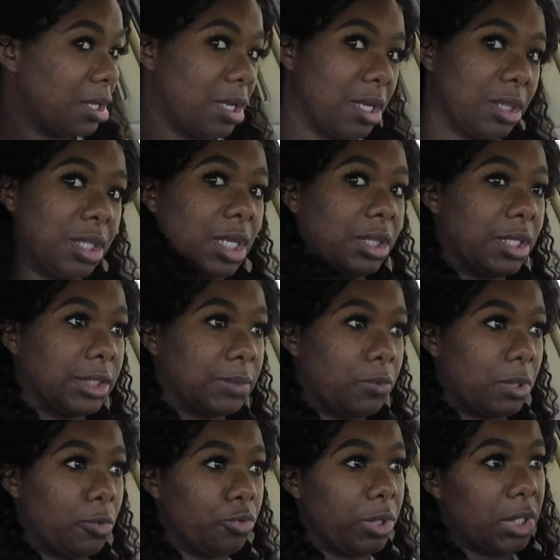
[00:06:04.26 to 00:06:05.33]
I think that's
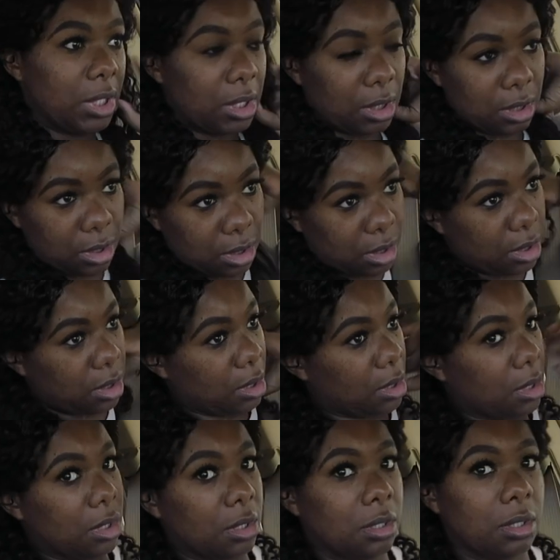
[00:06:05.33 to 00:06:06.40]
what I'm gonna get.
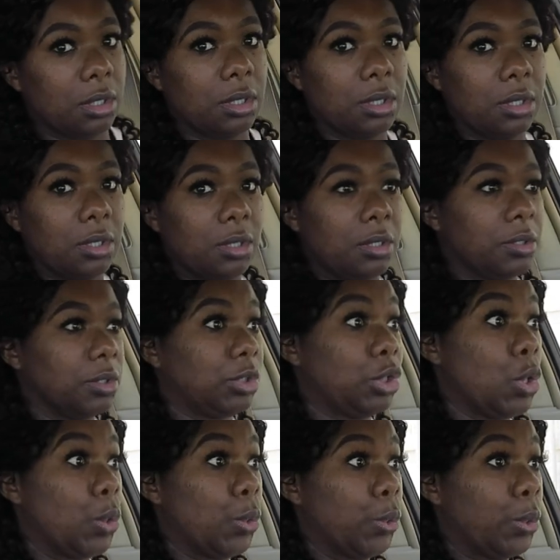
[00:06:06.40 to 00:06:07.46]

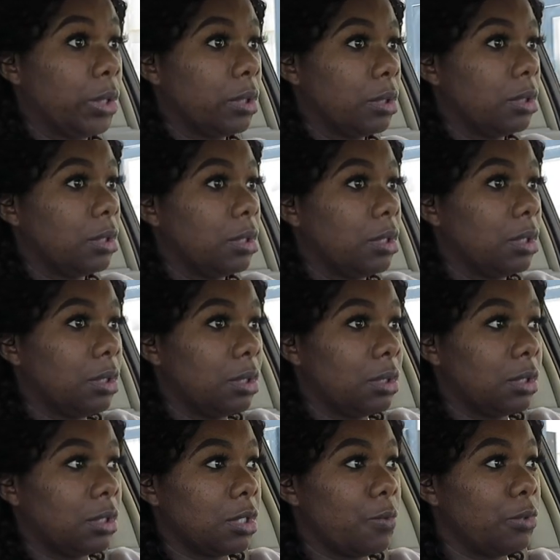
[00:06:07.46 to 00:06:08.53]
So
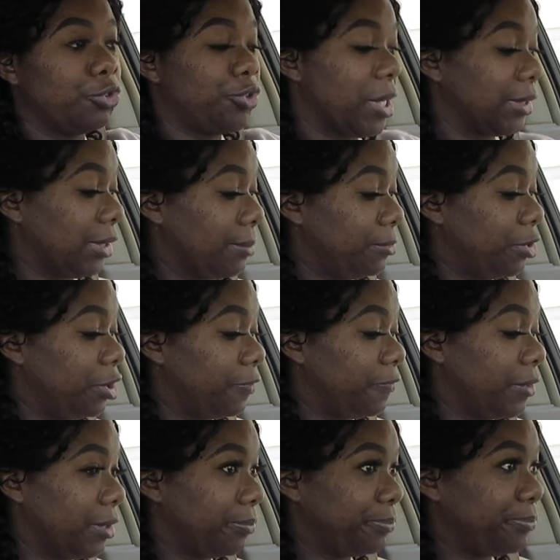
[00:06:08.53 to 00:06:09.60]
I want to try something
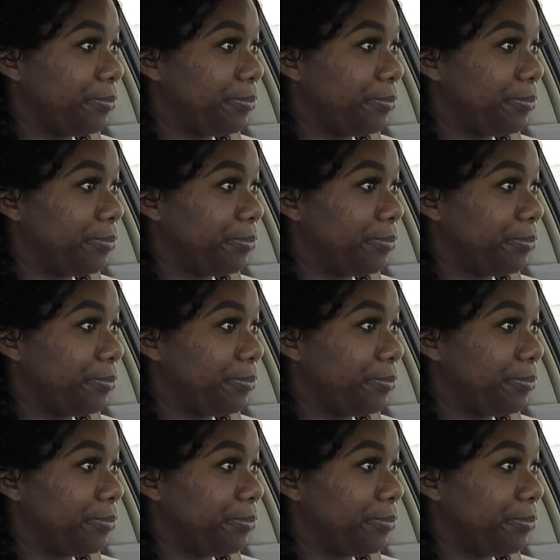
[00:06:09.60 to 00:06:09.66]
different.